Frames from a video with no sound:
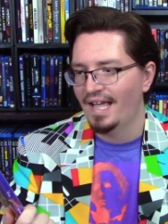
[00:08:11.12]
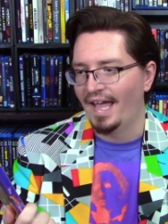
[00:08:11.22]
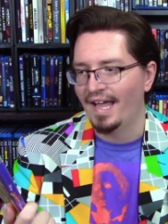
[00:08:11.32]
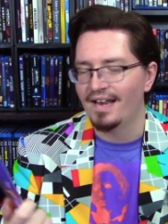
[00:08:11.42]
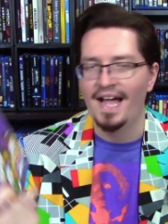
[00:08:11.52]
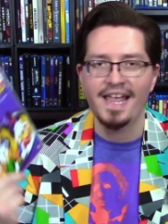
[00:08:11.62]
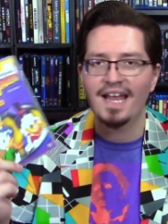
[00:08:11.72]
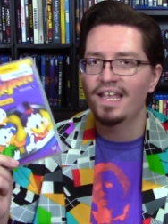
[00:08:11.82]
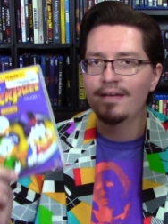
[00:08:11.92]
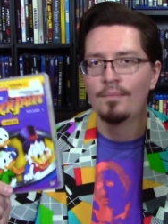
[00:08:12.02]
and I
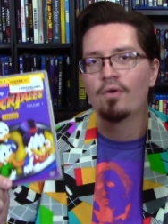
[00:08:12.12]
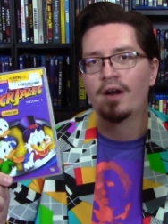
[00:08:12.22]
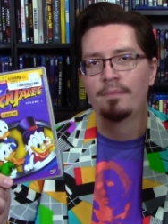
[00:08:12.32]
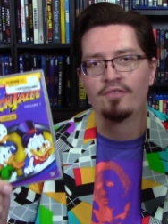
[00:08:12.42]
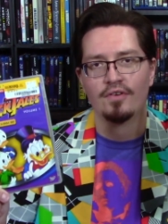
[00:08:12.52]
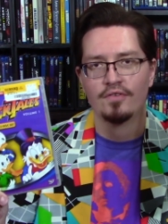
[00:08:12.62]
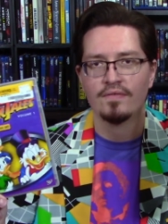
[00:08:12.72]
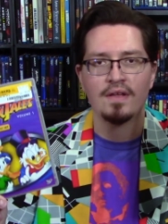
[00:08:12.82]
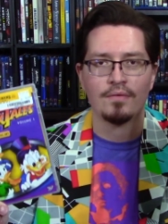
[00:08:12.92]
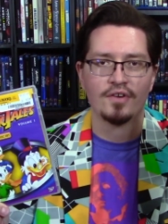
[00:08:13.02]
gotta get more episodes
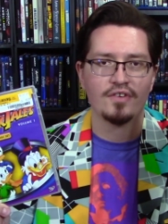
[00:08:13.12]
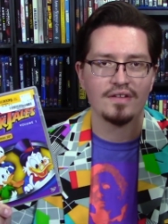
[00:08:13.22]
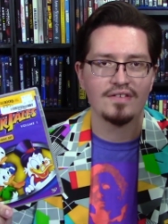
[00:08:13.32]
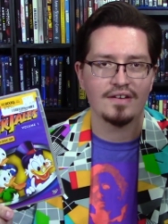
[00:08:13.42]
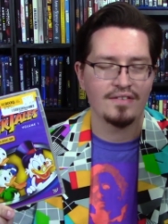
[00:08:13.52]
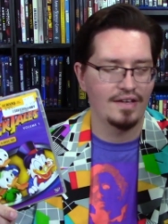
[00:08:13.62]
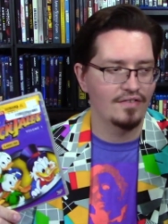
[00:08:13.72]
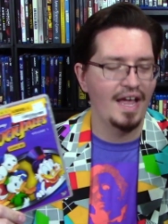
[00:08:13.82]
of the original DuckTales.